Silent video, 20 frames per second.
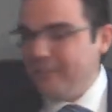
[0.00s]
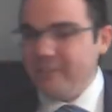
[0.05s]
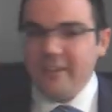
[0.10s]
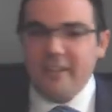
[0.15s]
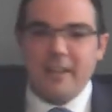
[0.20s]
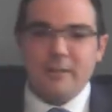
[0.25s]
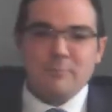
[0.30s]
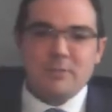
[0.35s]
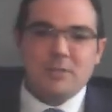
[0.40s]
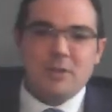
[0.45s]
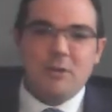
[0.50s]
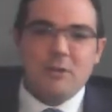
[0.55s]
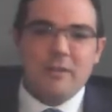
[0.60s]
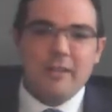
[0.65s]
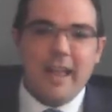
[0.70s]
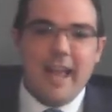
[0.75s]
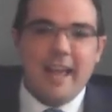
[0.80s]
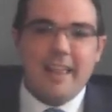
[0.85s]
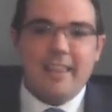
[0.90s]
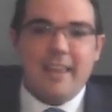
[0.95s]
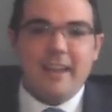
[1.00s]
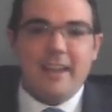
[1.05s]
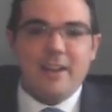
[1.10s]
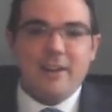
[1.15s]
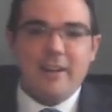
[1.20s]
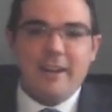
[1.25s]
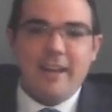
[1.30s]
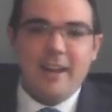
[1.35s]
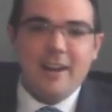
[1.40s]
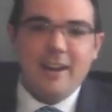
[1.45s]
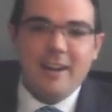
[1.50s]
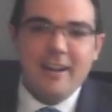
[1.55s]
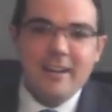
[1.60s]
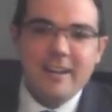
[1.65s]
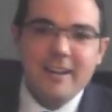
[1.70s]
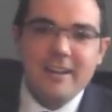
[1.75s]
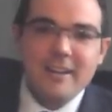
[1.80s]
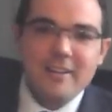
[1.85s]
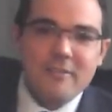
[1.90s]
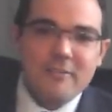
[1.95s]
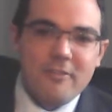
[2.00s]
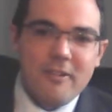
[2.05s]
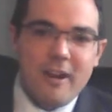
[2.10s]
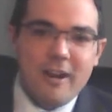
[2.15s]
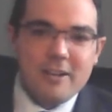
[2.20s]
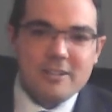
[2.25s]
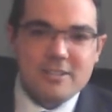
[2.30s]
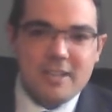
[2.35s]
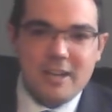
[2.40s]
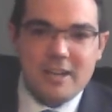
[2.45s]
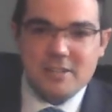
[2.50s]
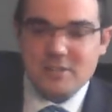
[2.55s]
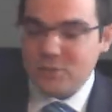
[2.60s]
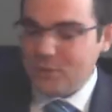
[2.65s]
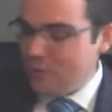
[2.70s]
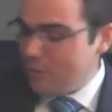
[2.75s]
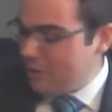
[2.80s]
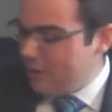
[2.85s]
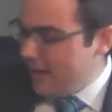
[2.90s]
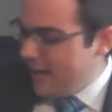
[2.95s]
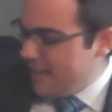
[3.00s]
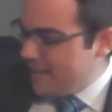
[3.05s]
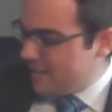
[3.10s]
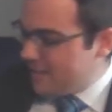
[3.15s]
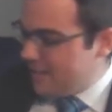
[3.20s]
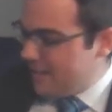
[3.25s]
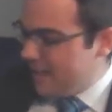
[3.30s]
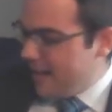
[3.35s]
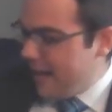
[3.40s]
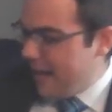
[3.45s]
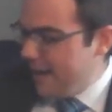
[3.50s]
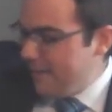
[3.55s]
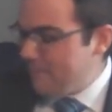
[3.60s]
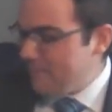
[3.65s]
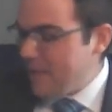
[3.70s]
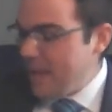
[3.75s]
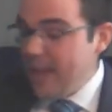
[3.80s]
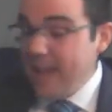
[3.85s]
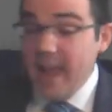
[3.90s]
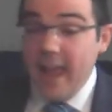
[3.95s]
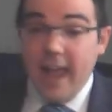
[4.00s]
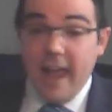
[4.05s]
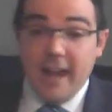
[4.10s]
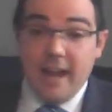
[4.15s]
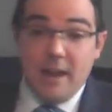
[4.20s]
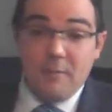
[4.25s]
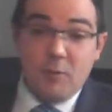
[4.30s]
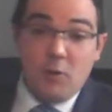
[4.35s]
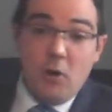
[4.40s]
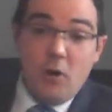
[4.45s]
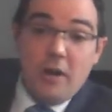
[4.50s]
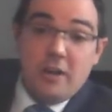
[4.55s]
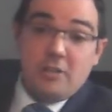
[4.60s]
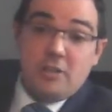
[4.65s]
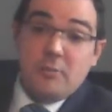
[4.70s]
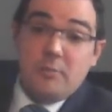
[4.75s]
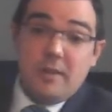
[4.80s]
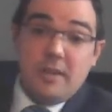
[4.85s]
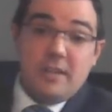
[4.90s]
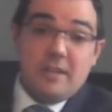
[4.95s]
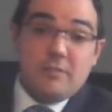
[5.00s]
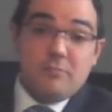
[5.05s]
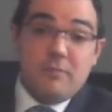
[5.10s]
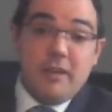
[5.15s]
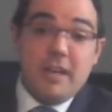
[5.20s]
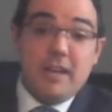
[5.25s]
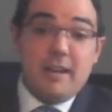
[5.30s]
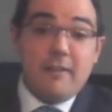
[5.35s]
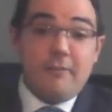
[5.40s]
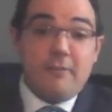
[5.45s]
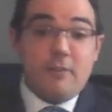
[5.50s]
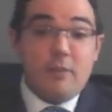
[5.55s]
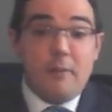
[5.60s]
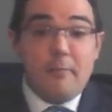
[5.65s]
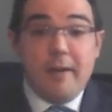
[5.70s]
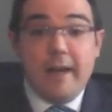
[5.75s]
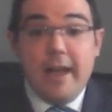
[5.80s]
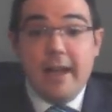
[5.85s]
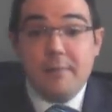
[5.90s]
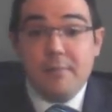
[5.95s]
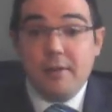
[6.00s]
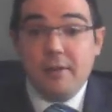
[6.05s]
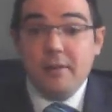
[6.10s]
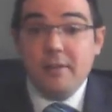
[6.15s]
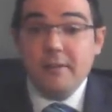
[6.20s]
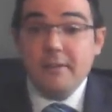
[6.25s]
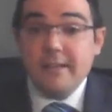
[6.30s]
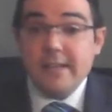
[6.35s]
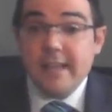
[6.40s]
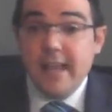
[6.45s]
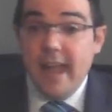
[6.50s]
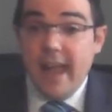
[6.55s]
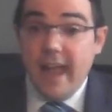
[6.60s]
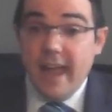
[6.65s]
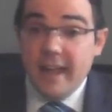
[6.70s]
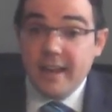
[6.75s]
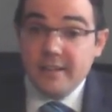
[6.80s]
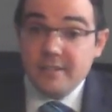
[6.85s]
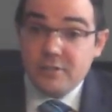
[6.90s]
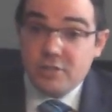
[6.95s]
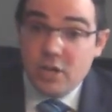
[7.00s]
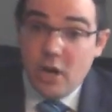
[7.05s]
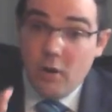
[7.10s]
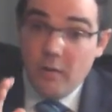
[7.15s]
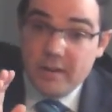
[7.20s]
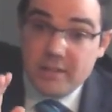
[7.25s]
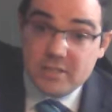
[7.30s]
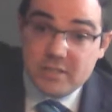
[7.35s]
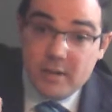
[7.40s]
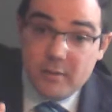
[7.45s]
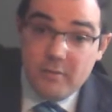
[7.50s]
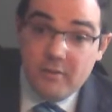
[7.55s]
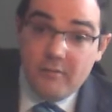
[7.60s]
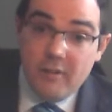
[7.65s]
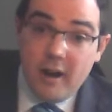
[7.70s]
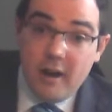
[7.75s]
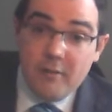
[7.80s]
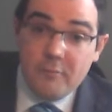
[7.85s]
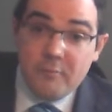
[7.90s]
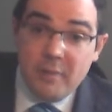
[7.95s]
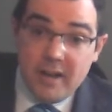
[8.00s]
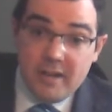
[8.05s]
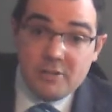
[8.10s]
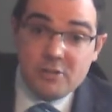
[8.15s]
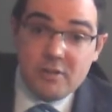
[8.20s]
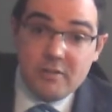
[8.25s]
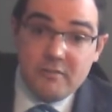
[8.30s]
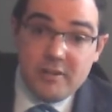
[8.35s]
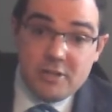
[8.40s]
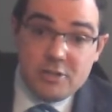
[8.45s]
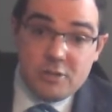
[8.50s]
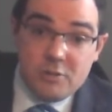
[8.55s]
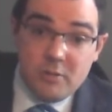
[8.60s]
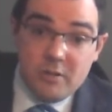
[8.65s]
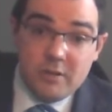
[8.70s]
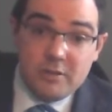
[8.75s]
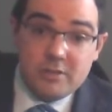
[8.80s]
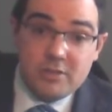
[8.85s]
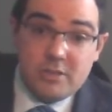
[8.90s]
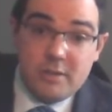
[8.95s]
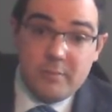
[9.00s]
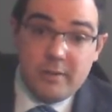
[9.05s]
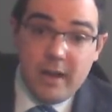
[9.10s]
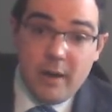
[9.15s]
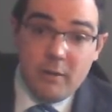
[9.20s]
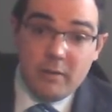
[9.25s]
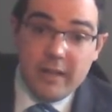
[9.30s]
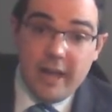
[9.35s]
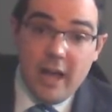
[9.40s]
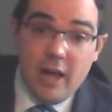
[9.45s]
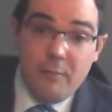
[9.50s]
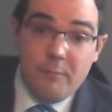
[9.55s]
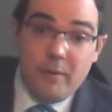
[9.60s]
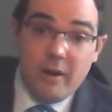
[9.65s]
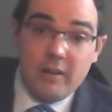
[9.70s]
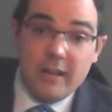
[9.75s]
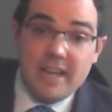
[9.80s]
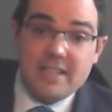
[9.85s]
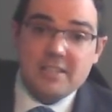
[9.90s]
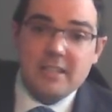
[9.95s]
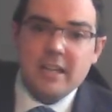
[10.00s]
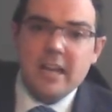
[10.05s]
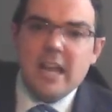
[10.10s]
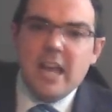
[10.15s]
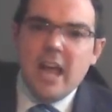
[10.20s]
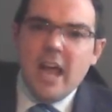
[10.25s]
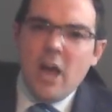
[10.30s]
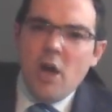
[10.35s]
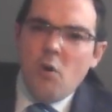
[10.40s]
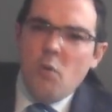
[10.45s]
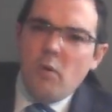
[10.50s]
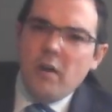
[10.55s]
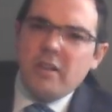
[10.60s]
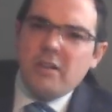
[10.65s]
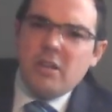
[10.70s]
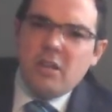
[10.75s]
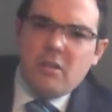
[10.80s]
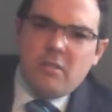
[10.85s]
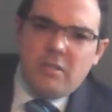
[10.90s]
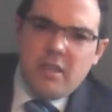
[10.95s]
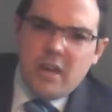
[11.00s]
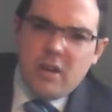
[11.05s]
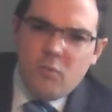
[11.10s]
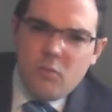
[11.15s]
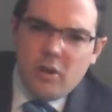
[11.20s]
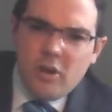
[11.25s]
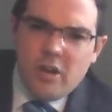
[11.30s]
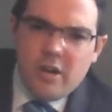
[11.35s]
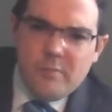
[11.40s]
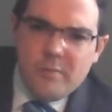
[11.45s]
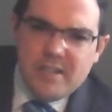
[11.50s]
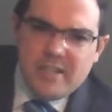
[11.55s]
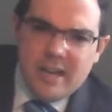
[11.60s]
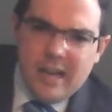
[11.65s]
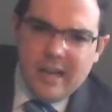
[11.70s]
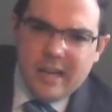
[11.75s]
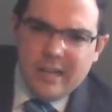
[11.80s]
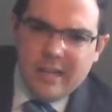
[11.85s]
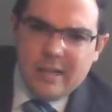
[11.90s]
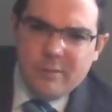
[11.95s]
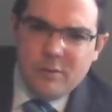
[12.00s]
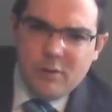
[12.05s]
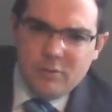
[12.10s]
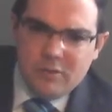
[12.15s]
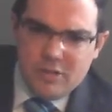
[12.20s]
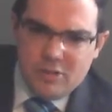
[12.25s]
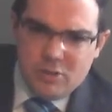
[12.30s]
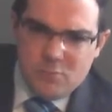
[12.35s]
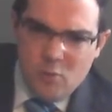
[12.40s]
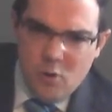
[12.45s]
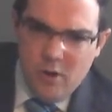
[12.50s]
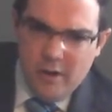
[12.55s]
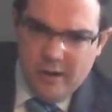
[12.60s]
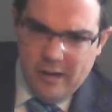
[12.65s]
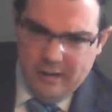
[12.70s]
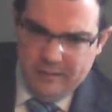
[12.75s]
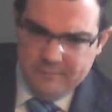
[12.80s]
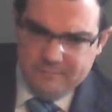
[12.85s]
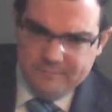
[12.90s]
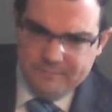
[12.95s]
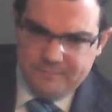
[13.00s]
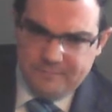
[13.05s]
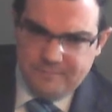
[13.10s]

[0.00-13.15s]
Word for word: Well, I'm so glad that you're here for our Sunday school class today. And I'm going to be reading from the Bible and showing some of our picture visuals to be able to help our lesson. What do you think we're going to be talking about this morning?